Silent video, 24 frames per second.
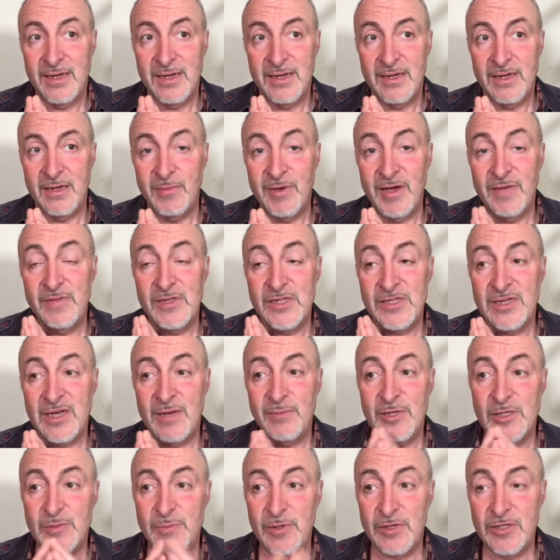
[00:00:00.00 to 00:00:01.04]
You may have the same
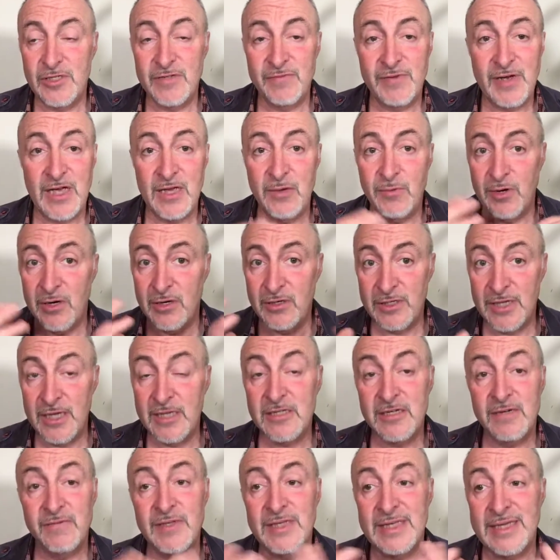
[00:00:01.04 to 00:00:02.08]
experience of how you went on
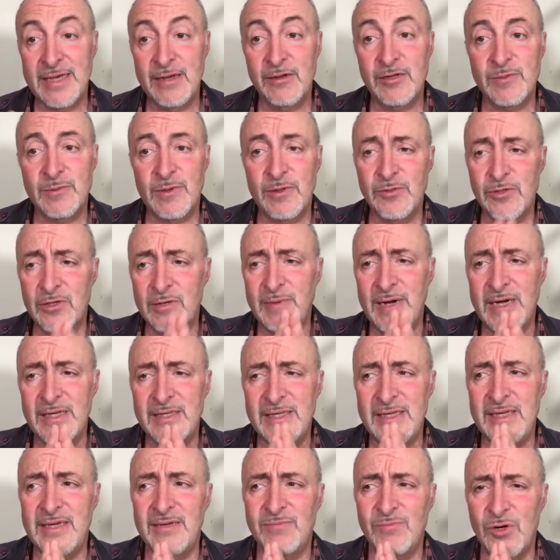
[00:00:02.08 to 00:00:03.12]
dates and everything else, but I'm talking about
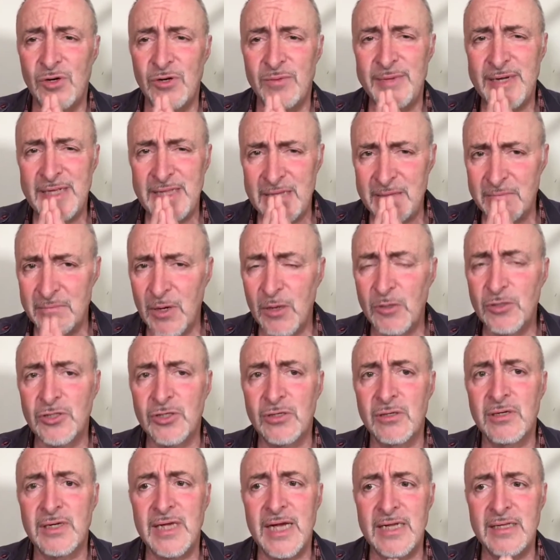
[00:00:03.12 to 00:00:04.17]
more about the
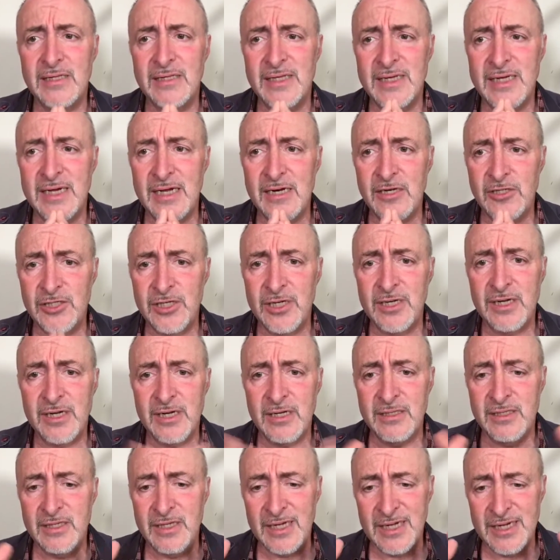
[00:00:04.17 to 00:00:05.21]
emotional and the energetic
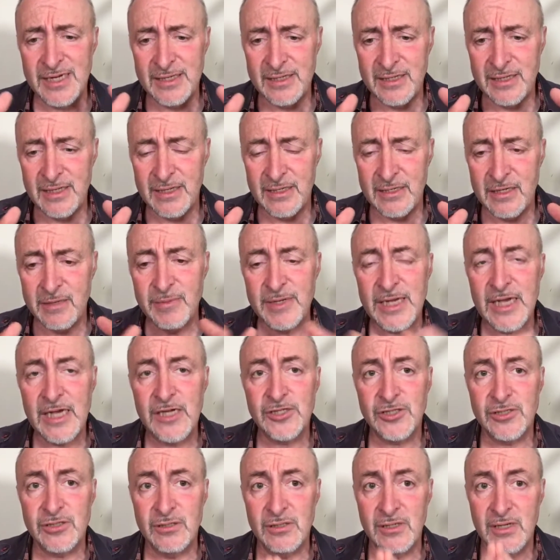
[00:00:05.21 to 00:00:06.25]
and the
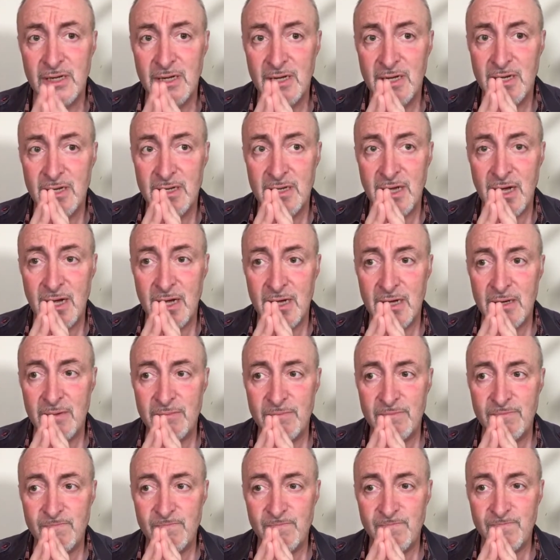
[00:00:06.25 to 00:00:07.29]
communication
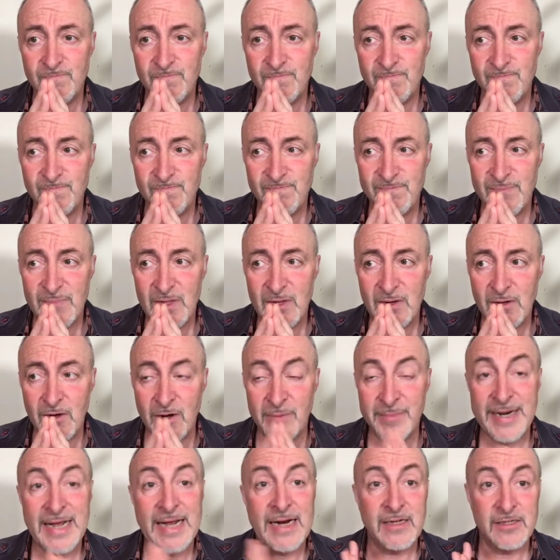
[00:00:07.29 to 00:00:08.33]

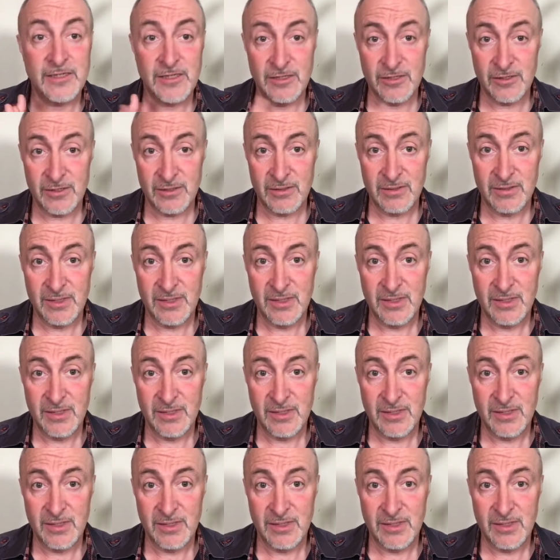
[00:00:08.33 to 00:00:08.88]
commonalities.